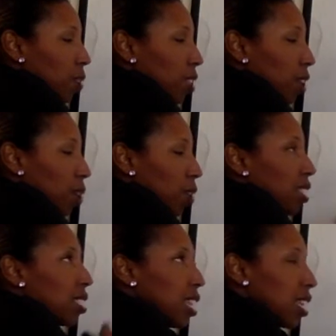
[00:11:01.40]
of stamp.
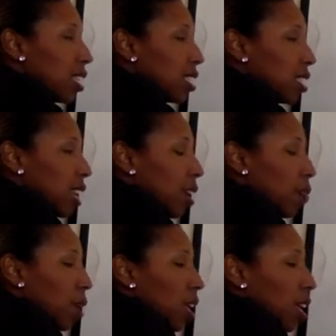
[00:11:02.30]
Let's say this stamp
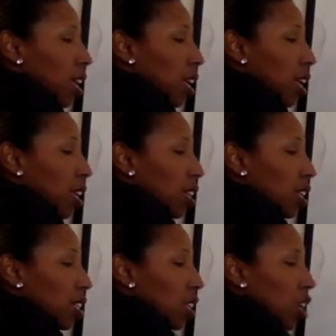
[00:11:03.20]

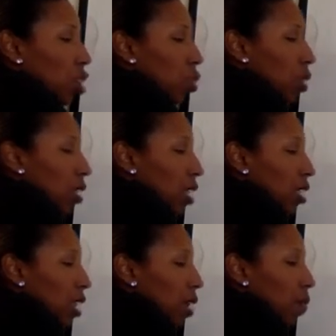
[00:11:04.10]
is a USA
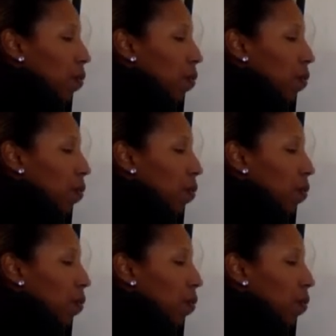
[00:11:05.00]
stamp.